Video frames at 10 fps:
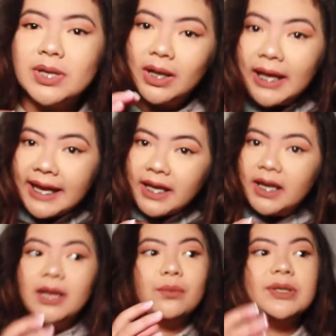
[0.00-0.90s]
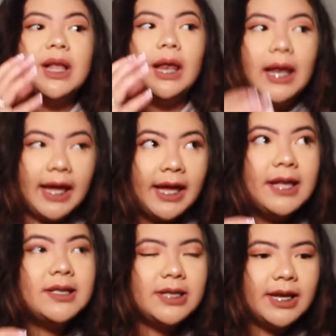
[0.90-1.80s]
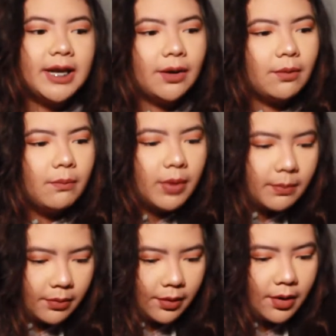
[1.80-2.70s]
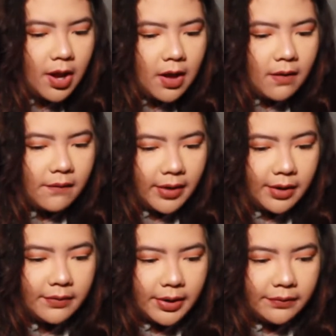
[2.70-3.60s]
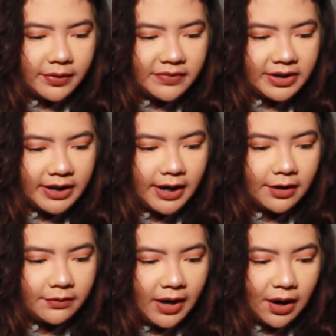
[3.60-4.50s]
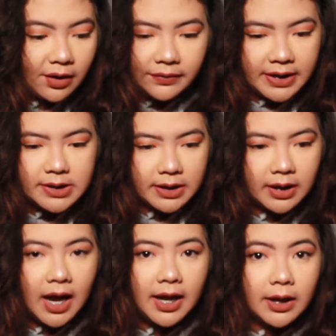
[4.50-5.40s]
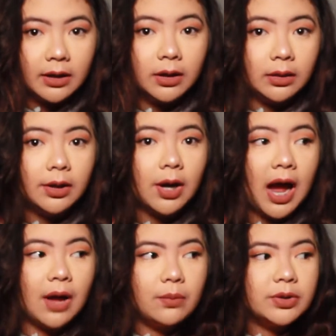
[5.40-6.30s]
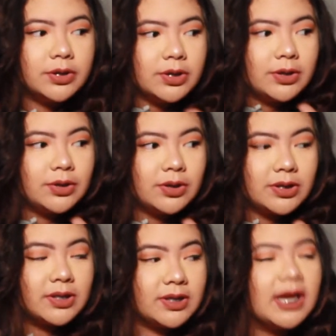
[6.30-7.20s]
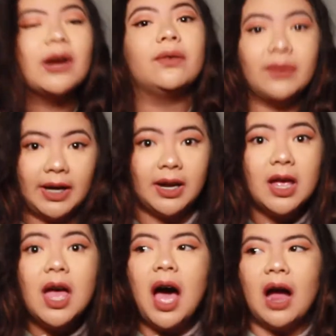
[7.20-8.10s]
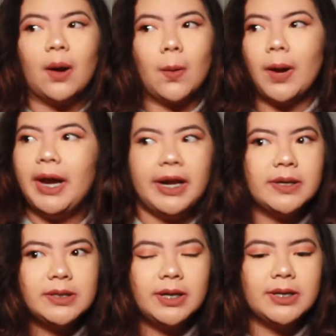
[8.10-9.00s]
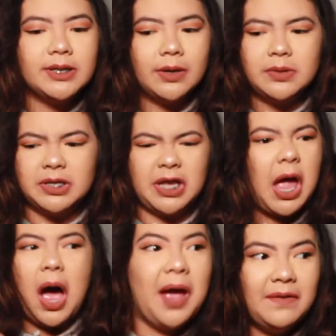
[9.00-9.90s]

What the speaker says: was a lady, and I remember very, very vividly of how her face, like, I was terrified. I ran downstairs and I was just like,